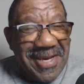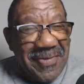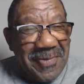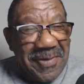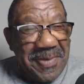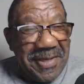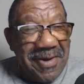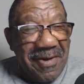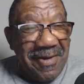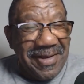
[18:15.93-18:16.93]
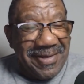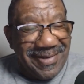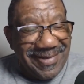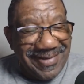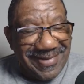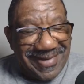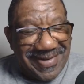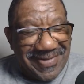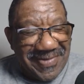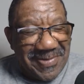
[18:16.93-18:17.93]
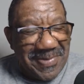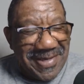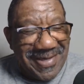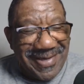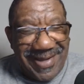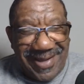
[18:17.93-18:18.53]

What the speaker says: We'd be gone. We'd be